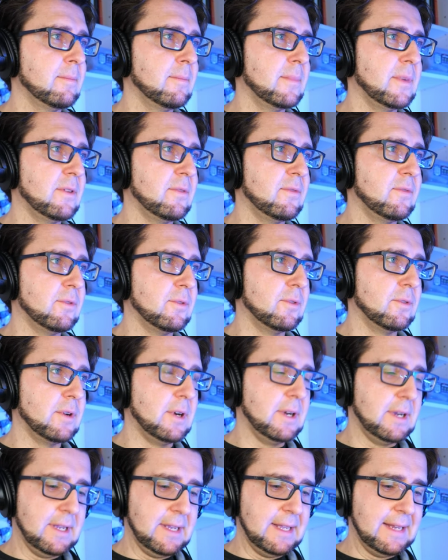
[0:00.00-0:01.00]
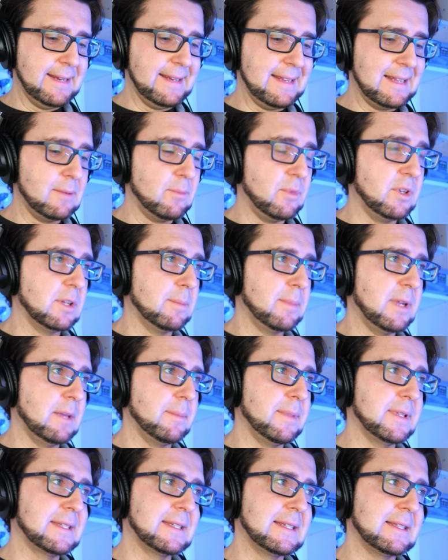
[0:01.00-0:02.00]
by 4 and then multiply it
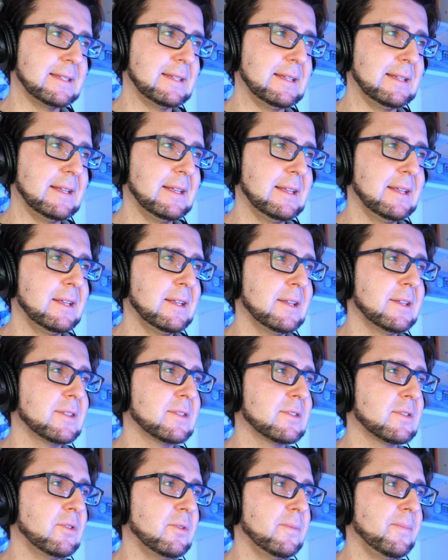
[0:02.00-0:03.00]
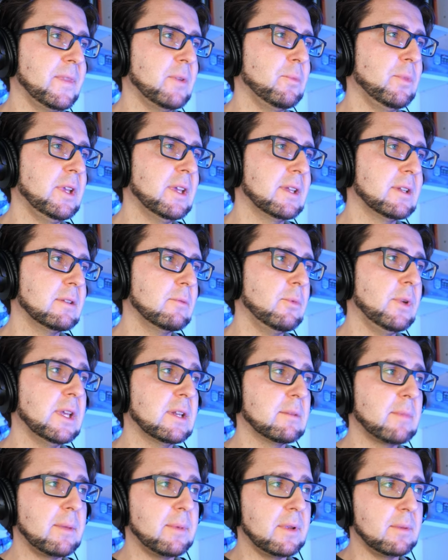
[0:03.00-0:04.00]
by 60. So we can we
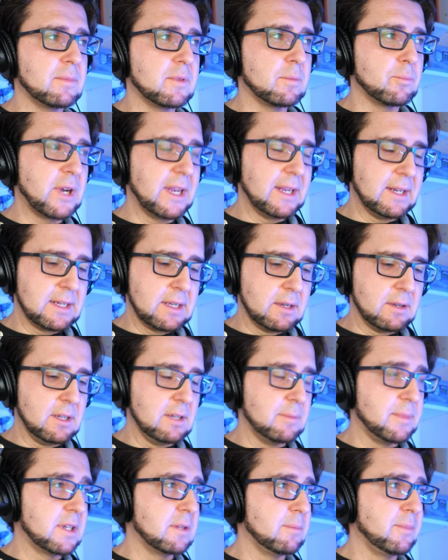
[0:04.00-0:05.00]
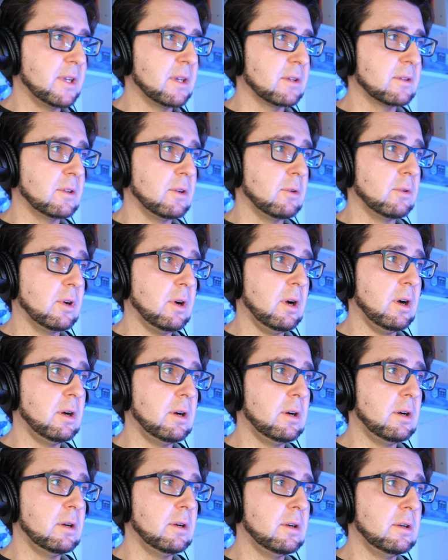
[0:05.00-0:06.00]
can maybe break it down a little bit. We can go
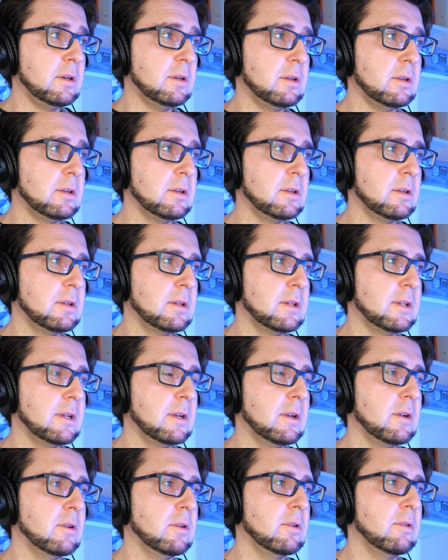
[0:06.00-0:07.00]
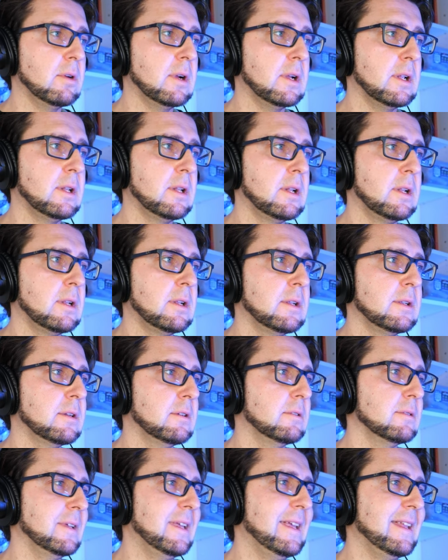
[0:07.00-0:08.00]
call local.
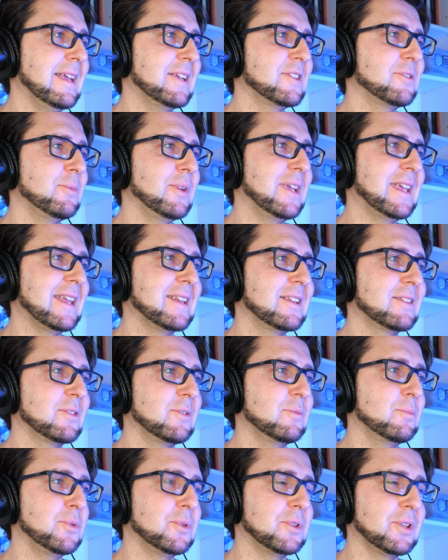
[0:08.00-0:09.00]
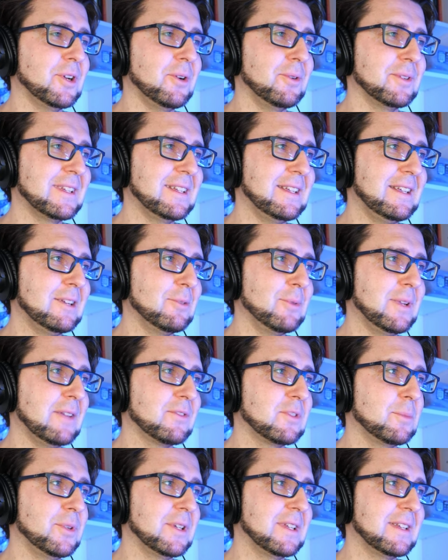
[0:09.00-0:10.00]
Oh, actually, we can't put code in here. We have
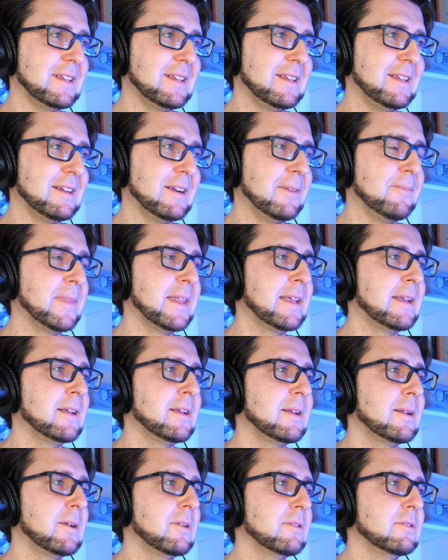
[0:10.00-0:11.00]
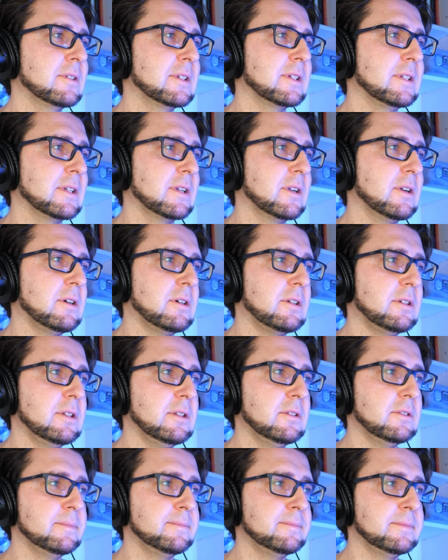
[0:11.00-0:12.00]
to put it in here. Local
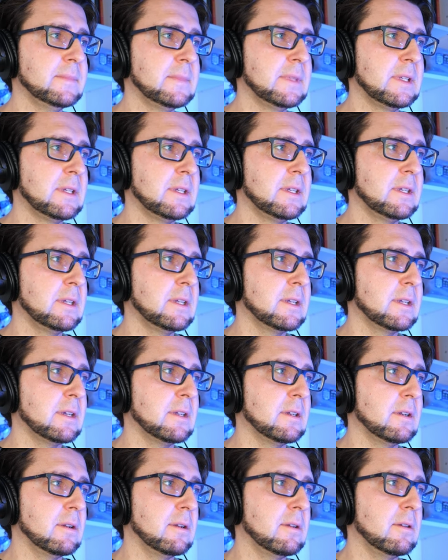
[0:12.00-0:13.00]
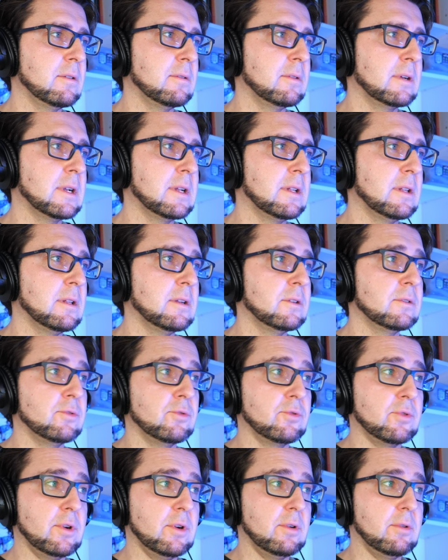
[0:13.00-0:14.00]
column and local
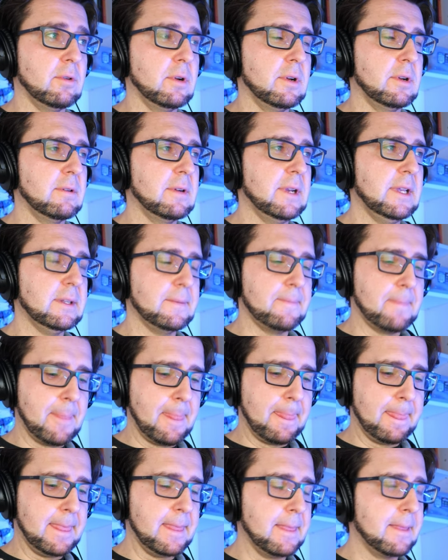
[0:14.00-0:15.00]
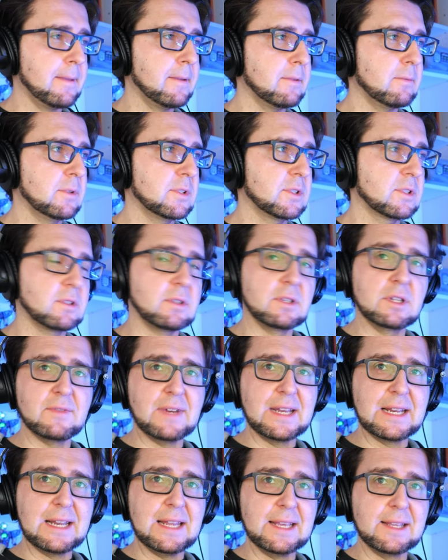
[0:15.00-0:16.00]
row, right? We're just going to
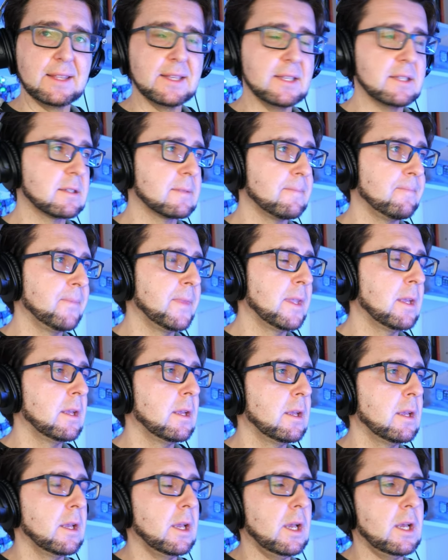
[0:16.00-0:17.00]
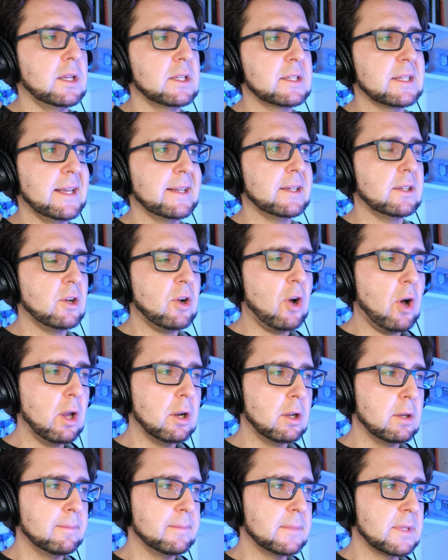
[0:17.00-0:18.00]
divide it like this. And it's like the
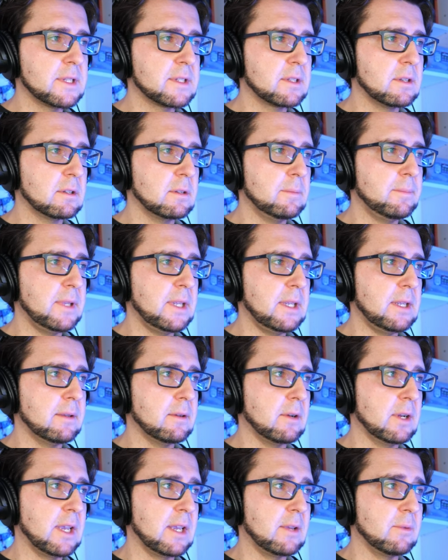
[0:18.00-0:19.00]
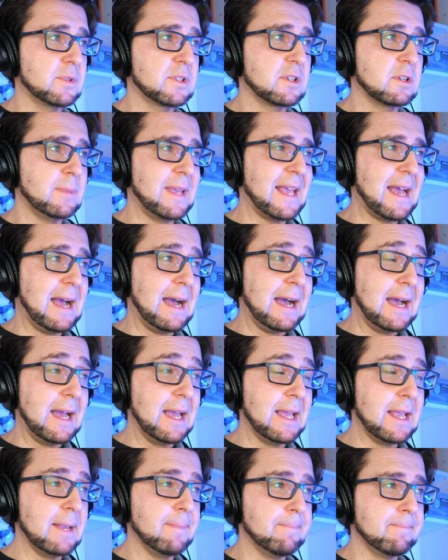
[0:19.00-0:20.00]
column is going to be, okay, it's going to be
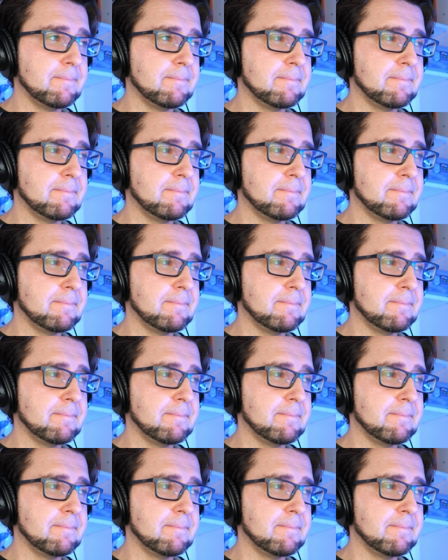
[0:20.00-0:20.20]
i.